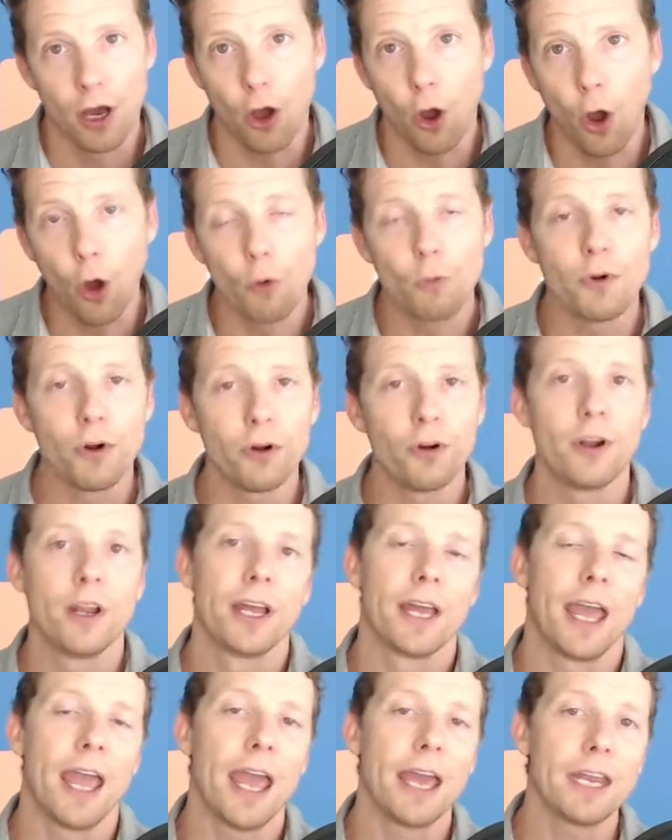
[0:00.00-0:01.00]
owner,
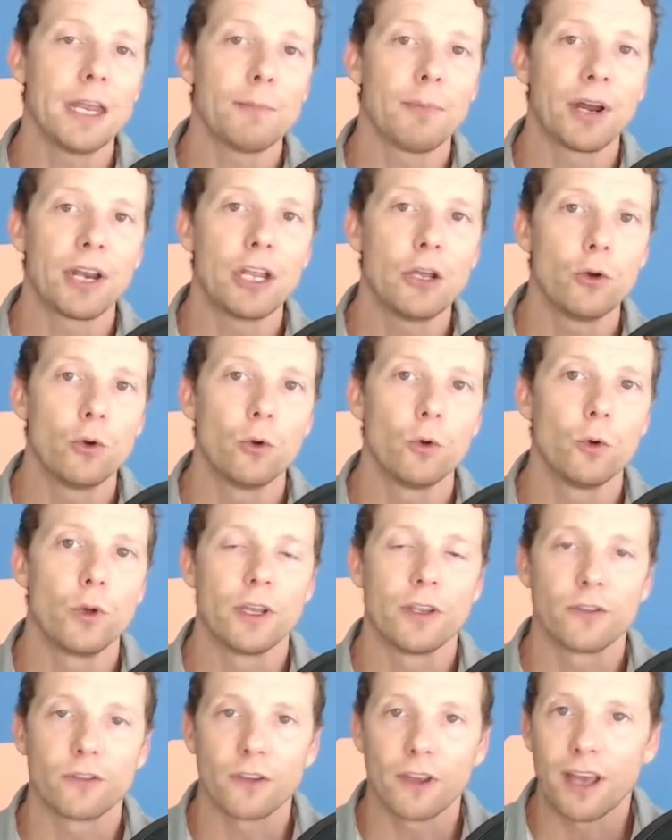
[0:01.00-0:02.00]
anybody who
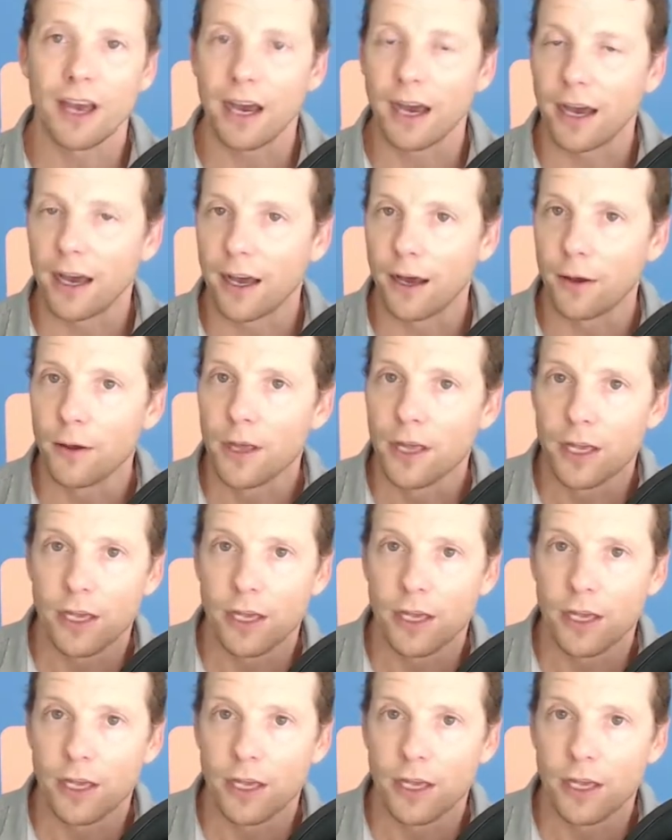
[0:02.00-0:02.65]
is uh,